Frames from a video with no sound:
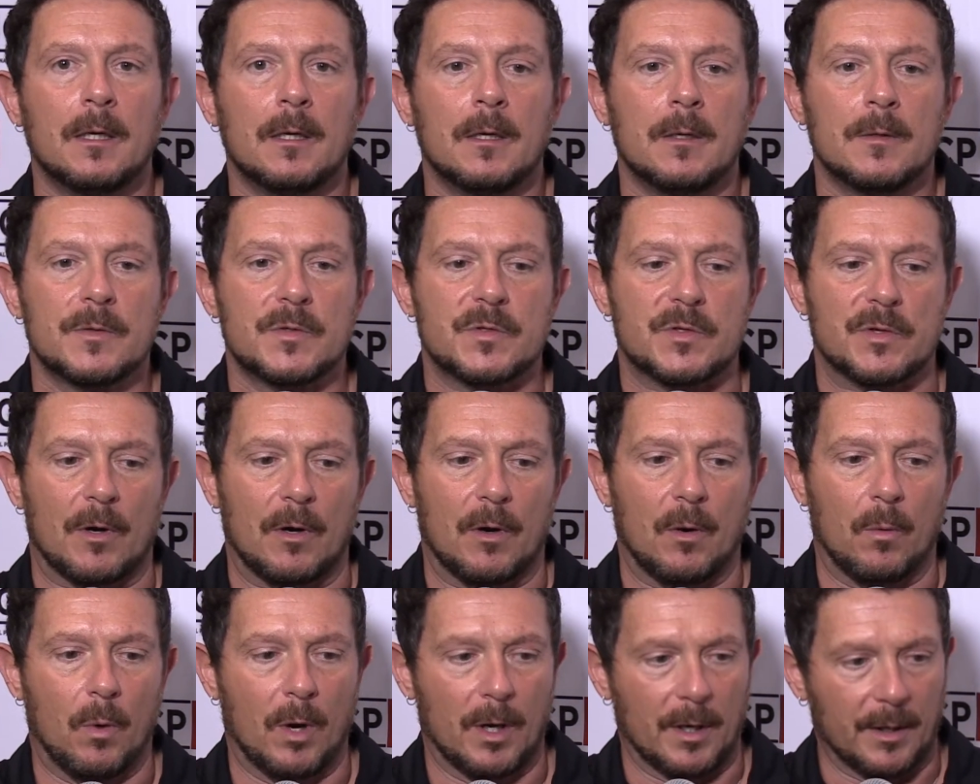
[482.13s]
So
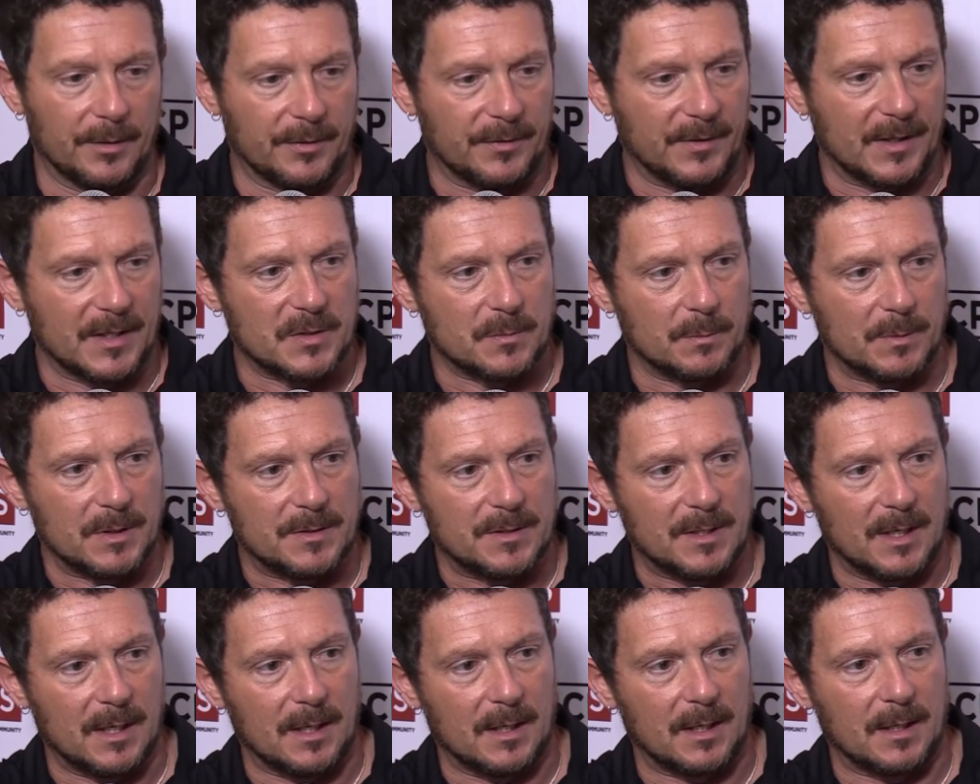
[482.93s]
one of the things we
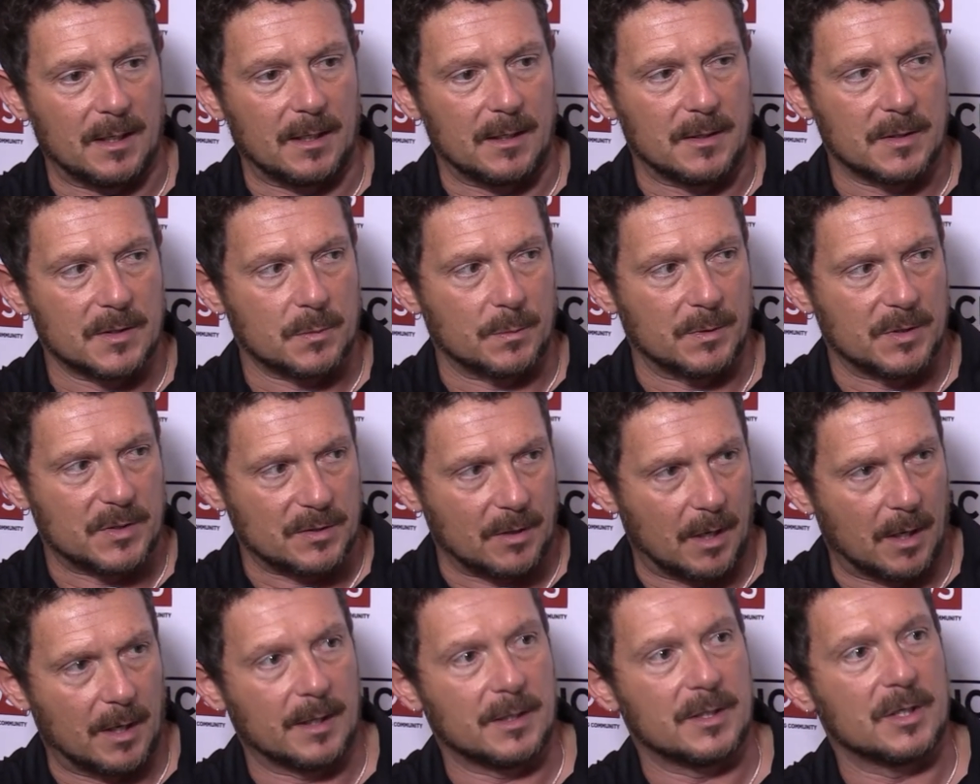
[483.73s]
did is we
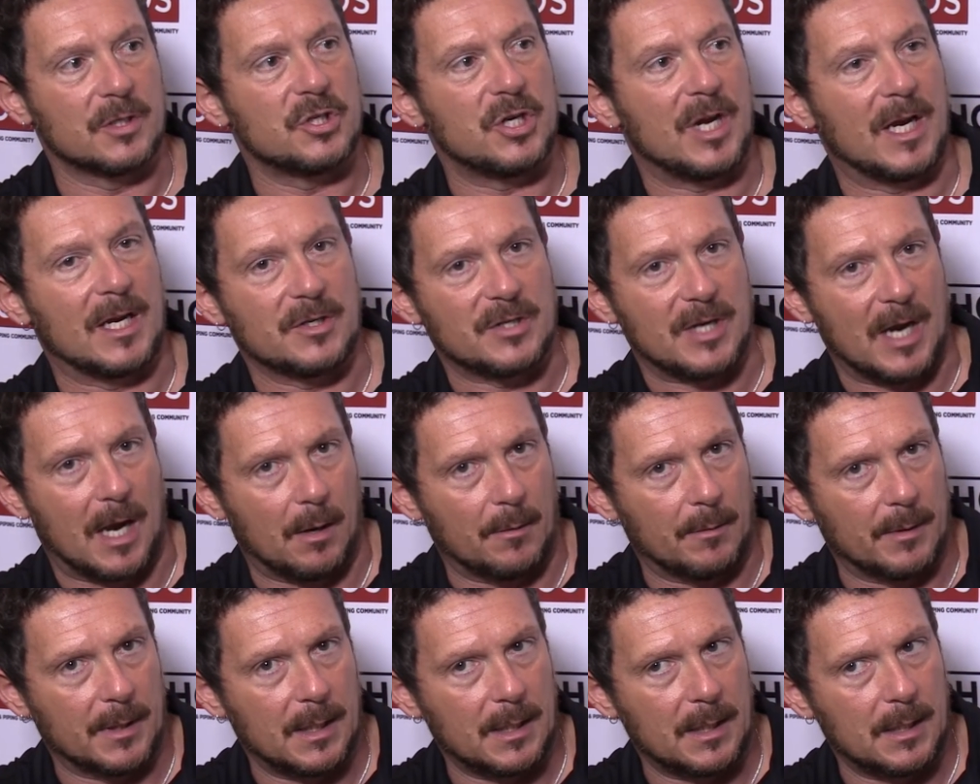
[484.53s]
started to change how
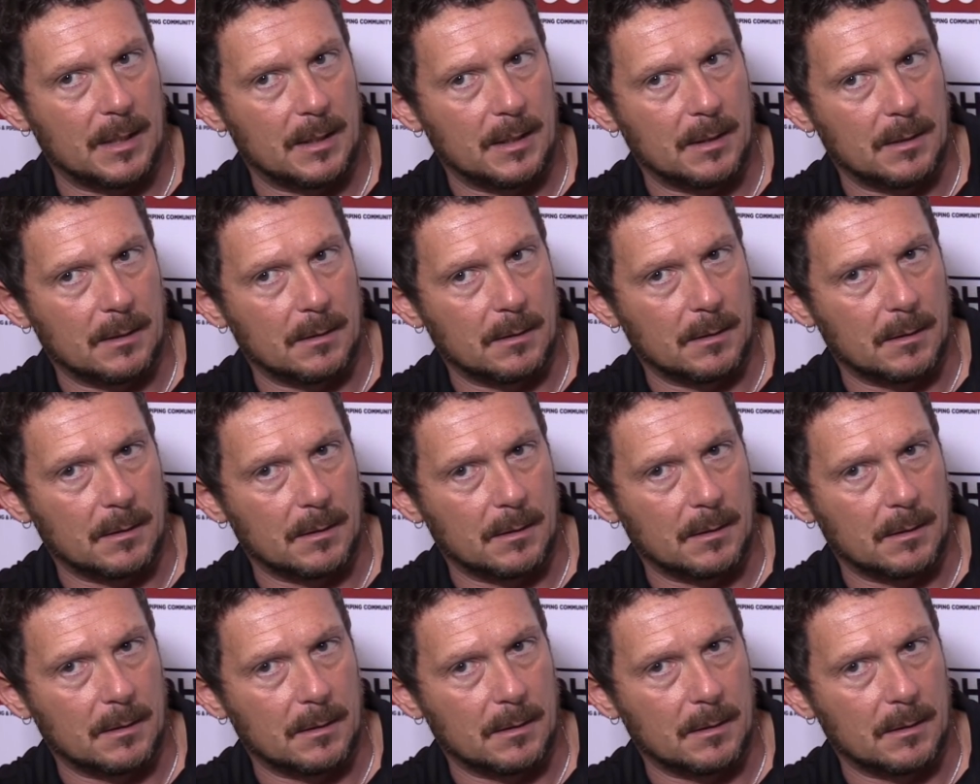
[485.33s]
we